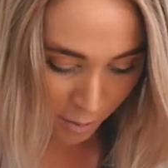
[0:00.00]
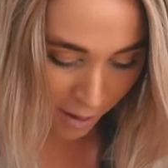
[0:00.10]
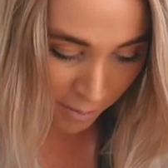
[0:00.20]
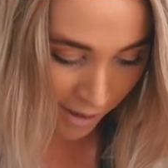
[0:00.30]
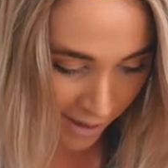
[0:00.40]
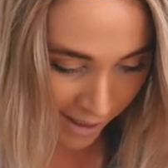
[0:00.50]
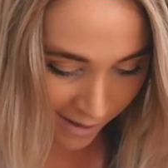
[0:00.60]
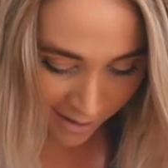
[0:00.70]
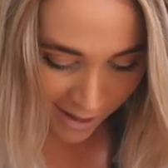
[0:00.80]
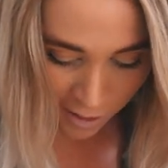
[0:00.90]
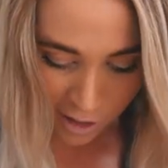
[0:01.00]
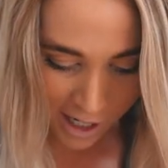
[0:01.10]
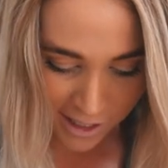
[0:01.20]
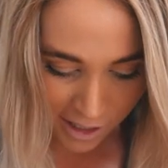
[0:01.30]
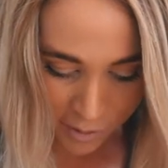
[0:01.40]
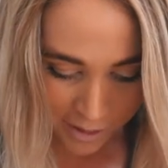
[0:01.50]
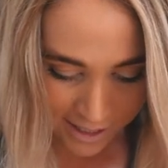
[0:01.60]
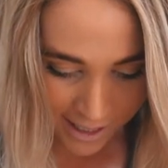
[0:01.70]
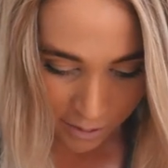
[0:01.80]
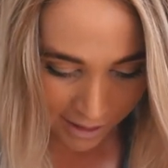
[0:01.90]
pumpy thing? I know you guys are going to want
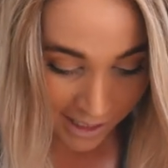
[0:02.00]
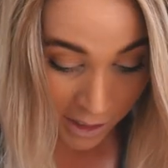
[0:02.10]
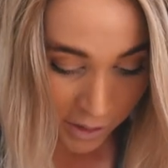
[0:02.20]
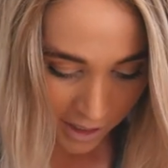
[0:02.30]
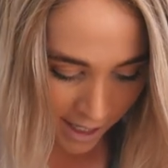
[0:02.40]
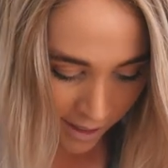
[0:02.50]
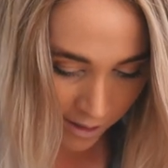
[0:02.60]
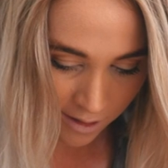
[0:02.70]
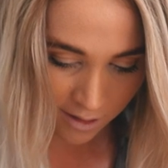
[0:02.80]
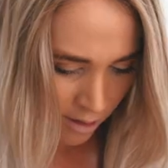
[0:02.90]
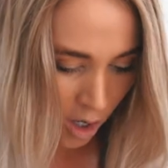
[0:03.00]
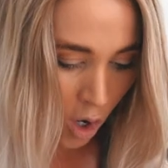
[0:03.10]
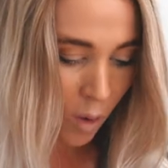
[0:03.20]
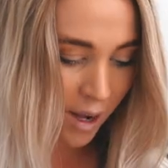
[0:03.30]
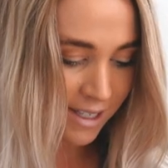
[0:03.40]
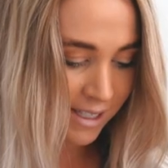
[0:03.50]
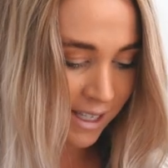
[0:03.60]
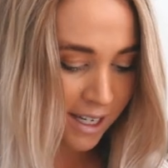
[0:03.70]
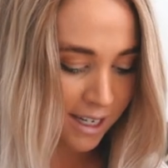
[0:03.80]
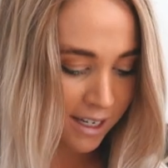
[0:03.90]
to see what this looks like. Oh, I
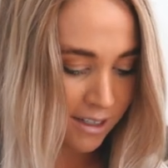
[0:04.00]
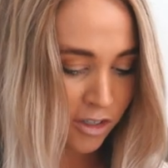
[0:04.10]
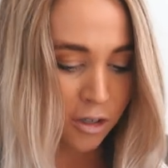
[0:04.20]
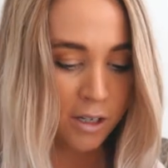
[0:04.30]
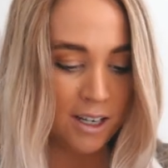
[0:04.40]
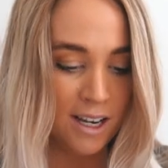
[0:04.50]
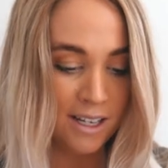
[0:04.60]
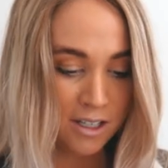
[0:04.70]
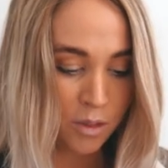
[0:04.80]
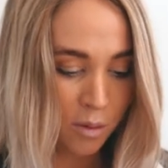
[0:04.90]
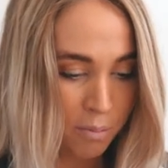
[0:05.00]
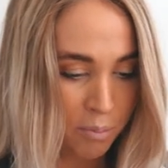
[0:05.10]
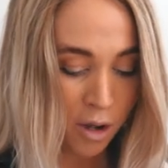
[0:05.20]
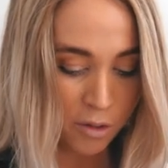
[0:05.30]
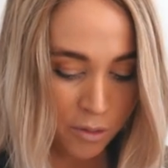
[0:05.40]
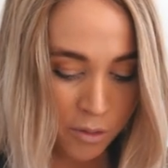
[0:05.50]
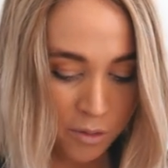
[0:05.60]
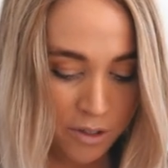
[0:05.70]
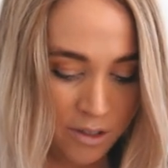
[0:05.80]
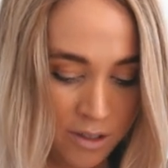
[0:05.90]
see. So you connect it to a
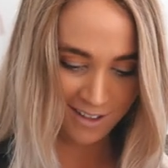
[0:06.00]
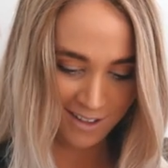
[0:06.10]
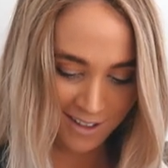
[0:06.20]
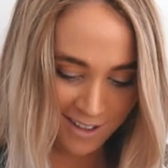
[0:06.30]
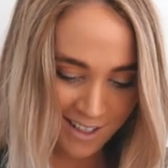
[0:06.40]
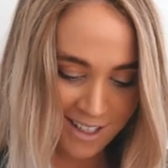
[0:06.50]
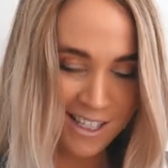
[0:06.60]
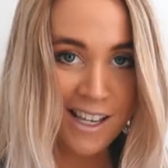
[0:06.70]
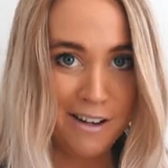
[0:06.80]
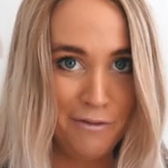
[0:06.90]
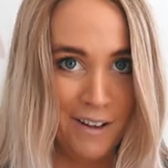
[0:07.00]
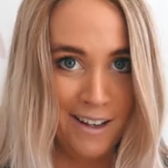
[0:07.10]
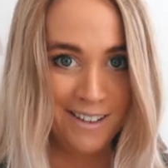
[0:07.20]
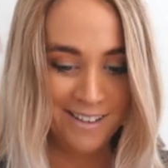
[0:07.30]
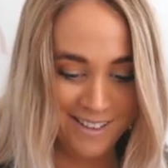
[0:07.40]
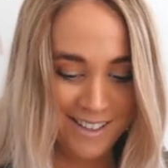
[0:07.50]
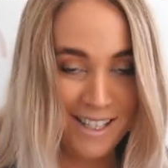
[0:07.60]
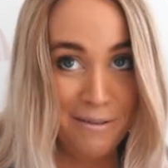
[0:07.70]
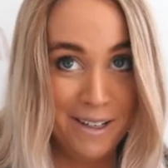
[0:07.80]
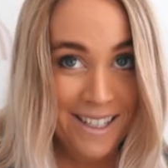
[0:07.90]
bottle. This is kind of fun. Is
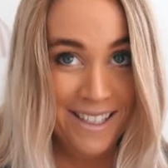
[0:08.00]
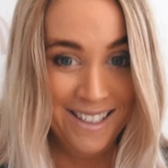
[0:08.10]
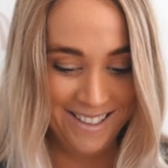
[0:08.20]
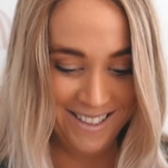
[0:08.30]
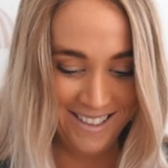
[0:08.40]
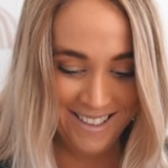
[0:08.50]
that weird?